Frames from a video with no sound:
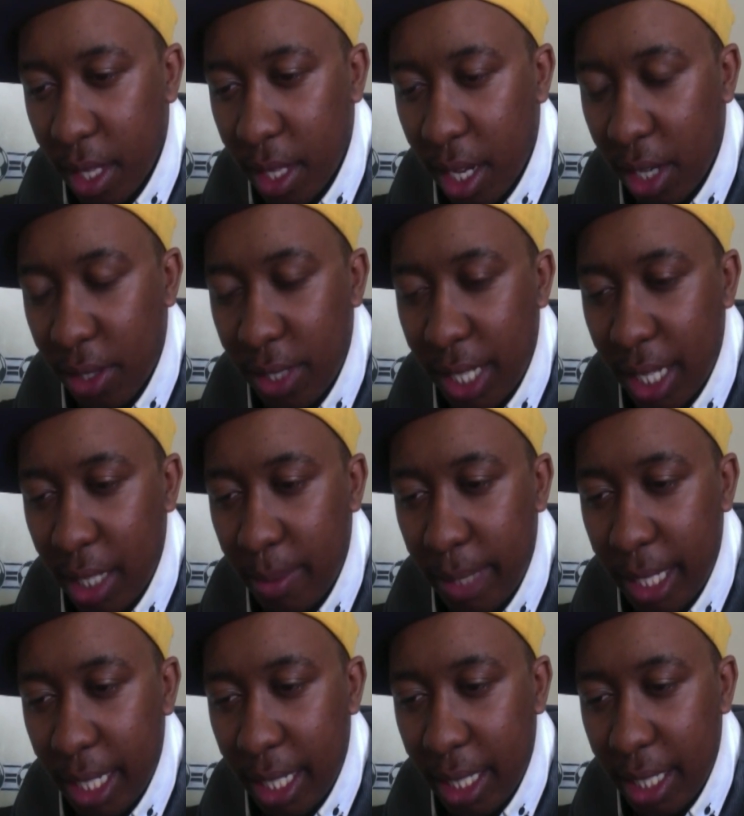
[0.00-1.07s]
Are you telling
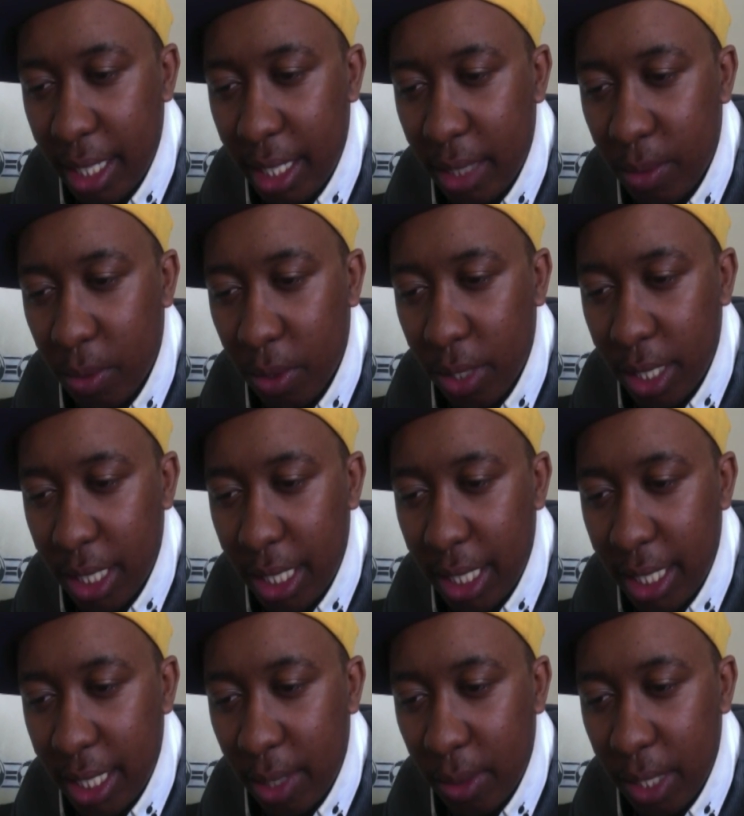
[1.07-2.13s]
me that the
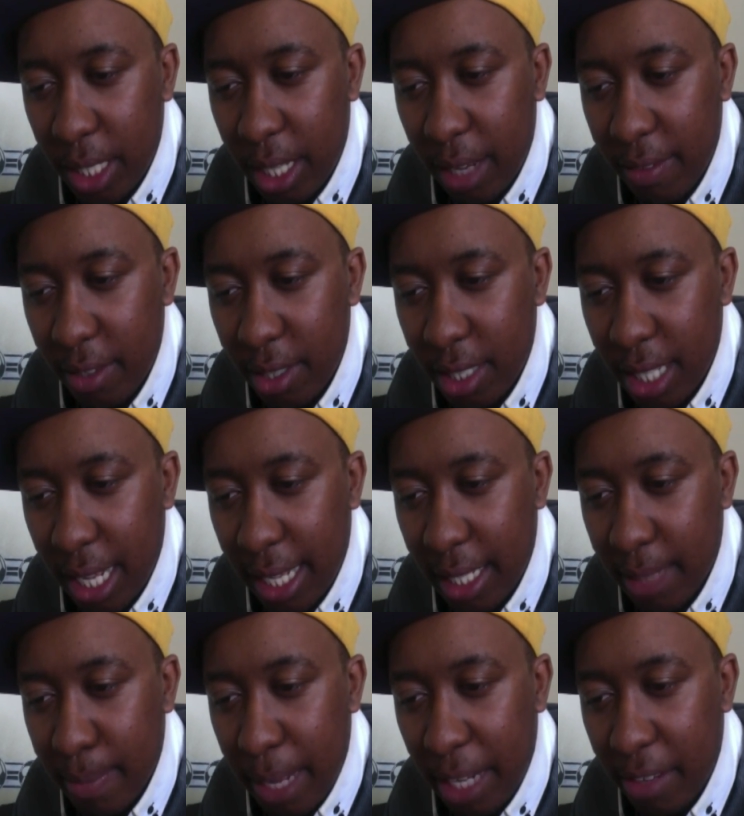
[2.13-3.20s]
warranty only covers
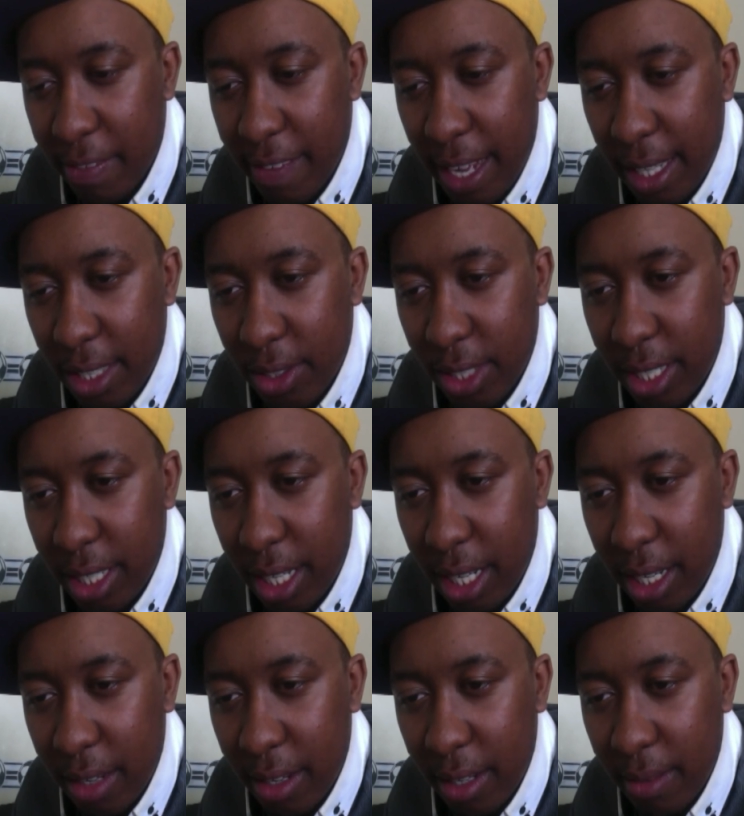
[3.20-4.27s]
like manufacture
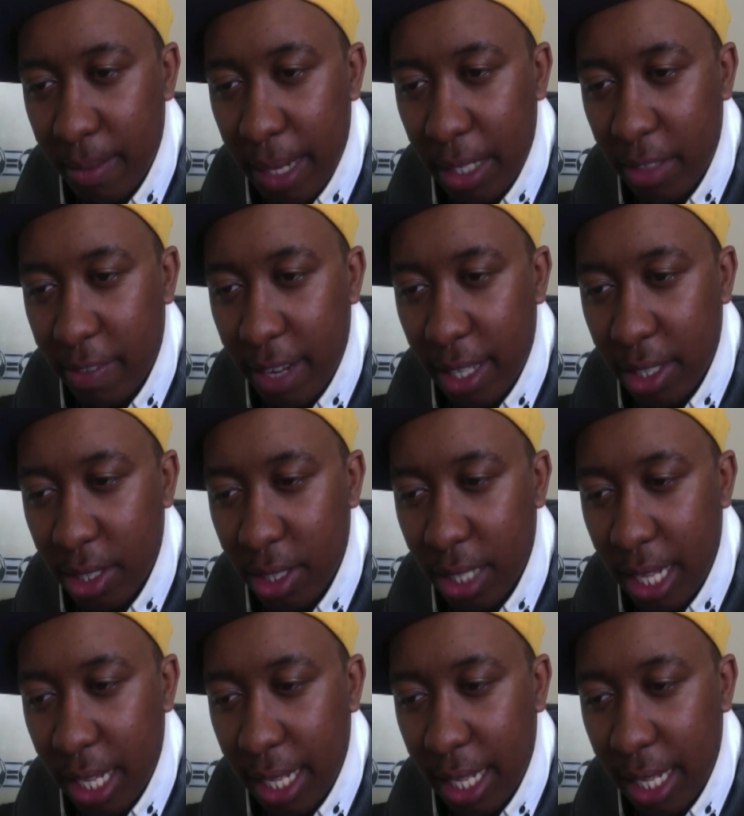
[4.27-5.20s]
like